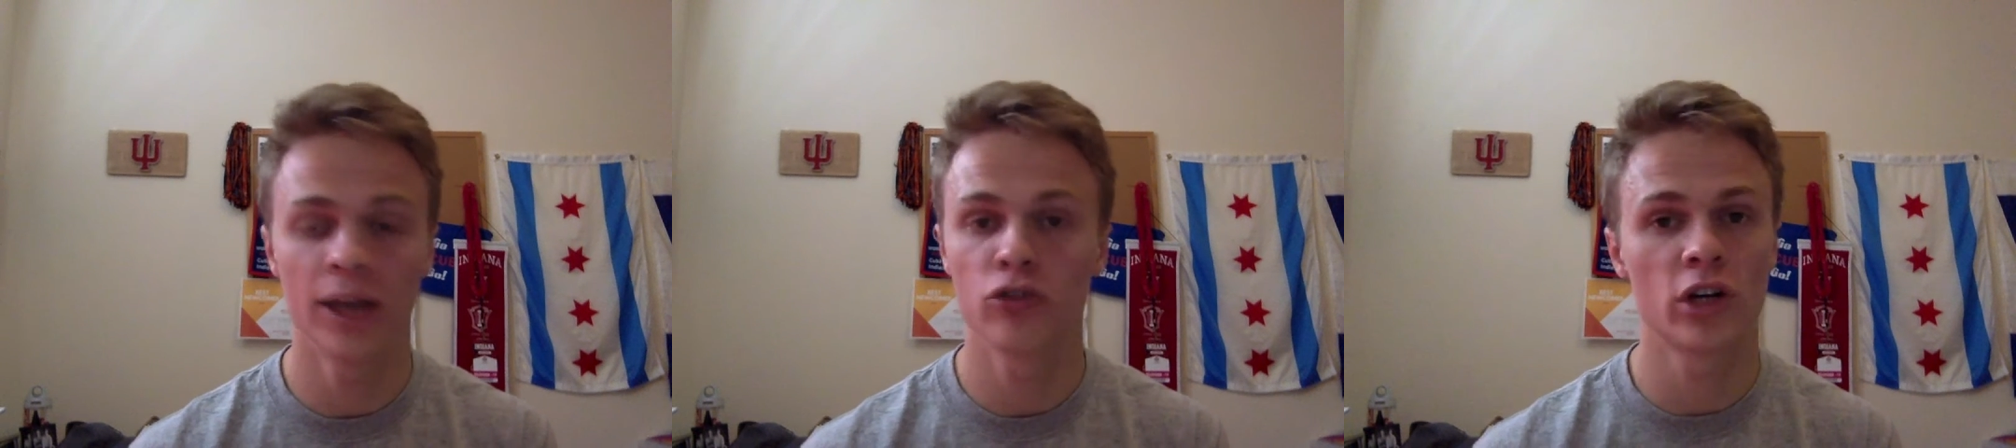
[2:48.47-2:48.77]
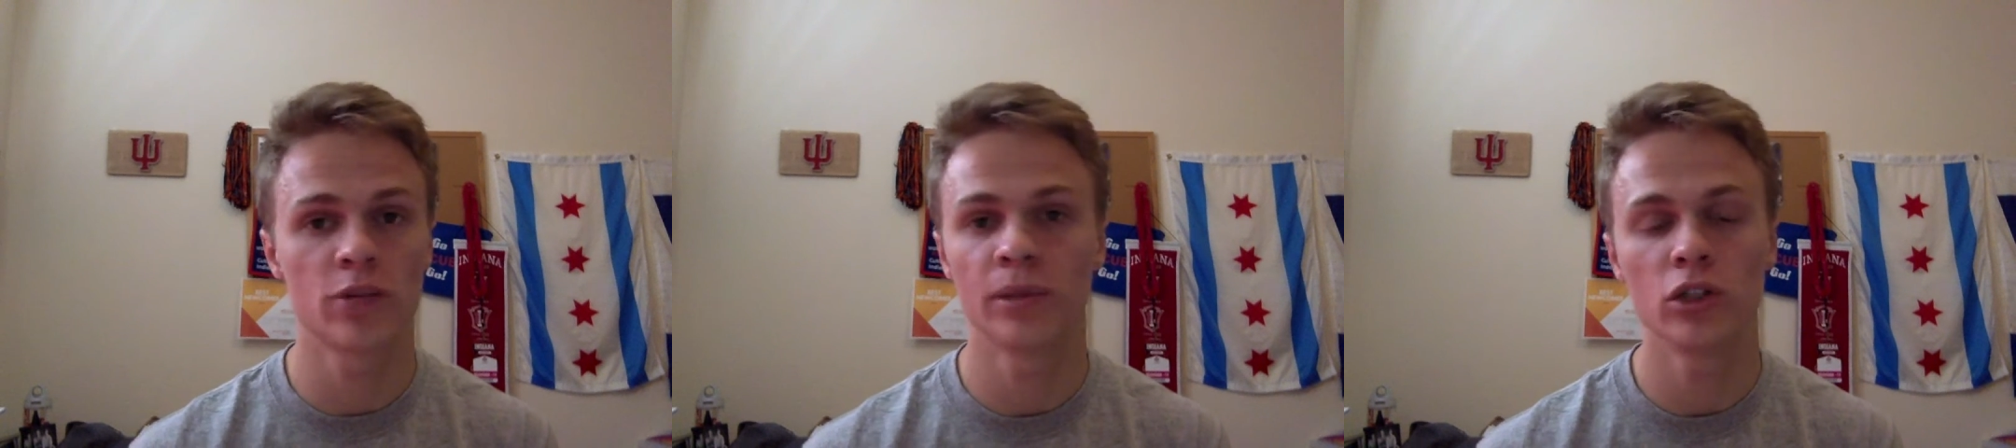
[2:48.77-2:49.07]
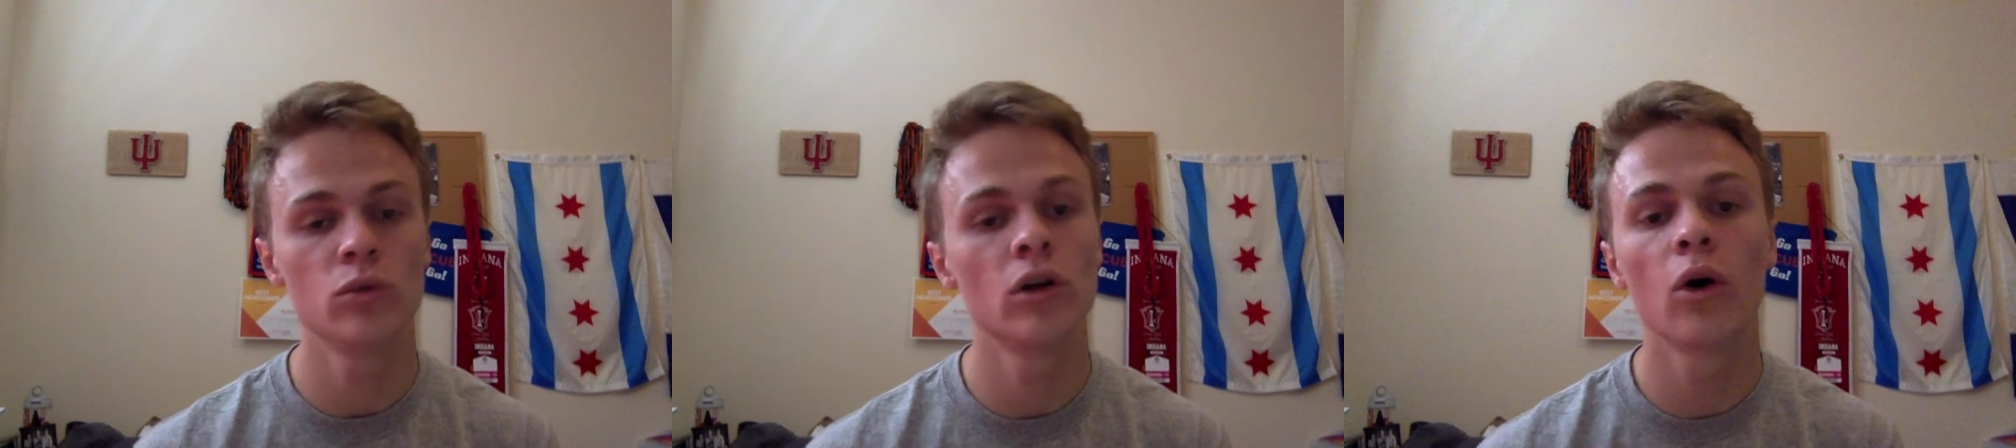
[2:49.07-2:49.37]
and trust me,
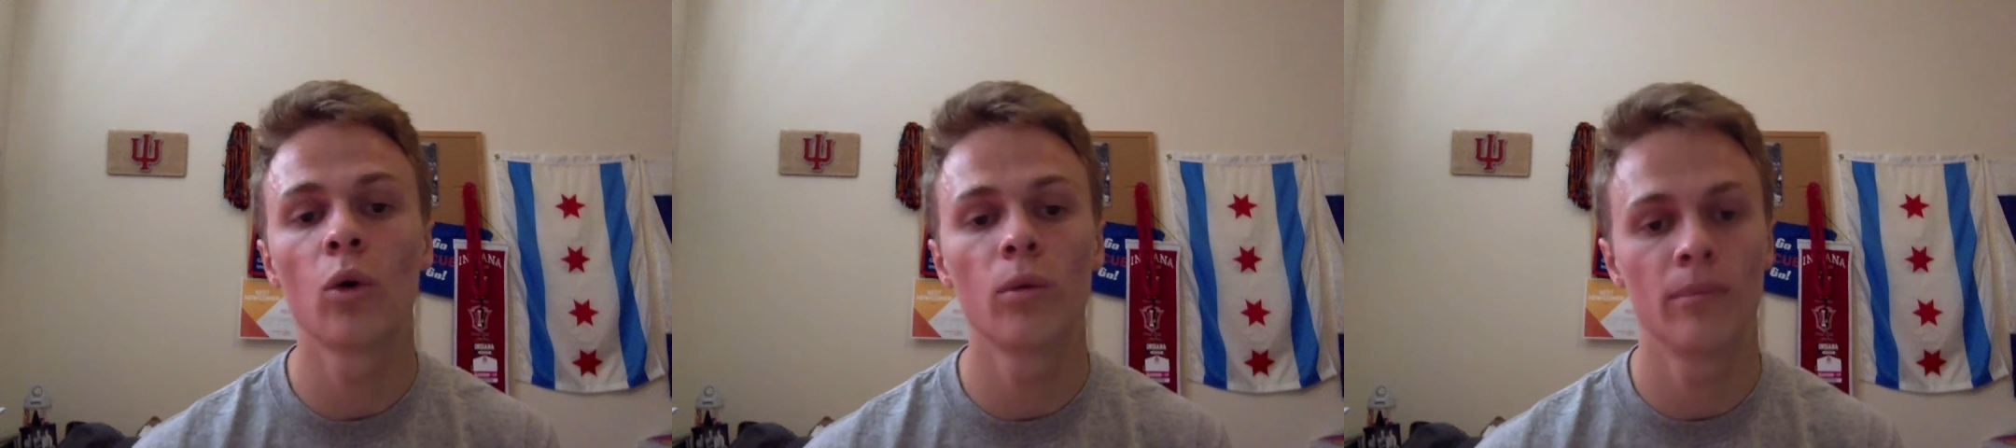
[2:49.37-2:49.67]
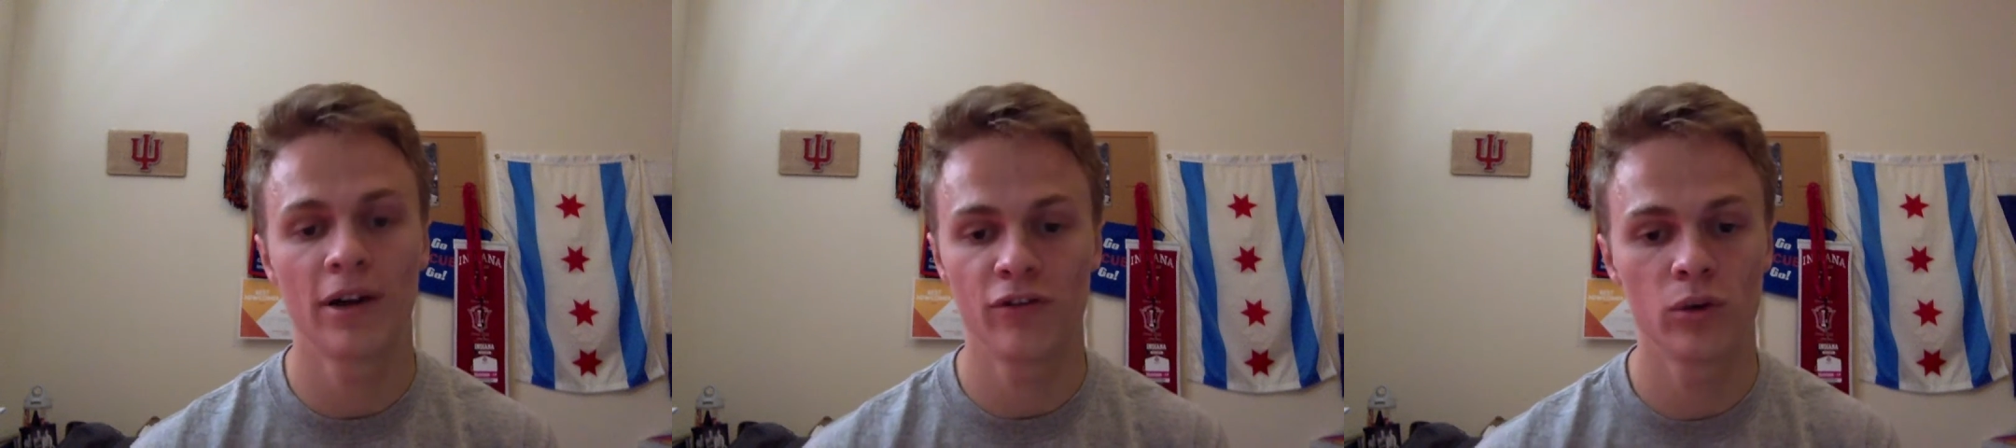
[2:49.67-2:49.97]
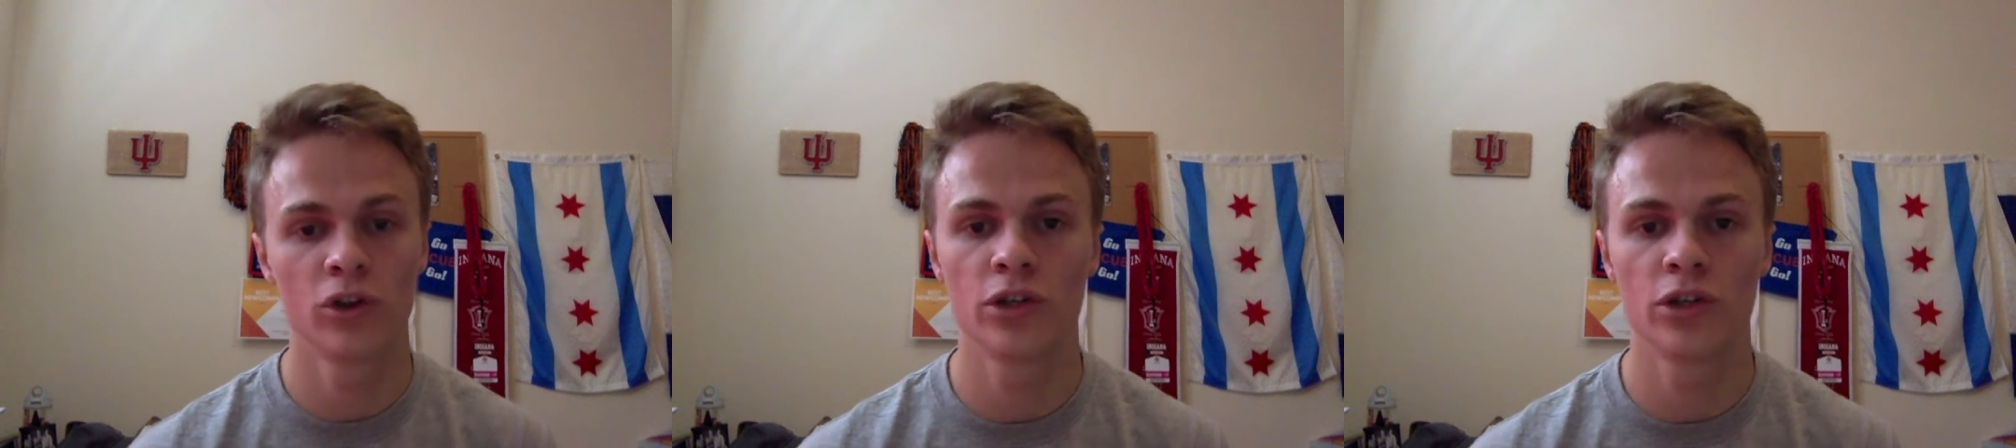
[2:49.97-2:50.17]
you know my view on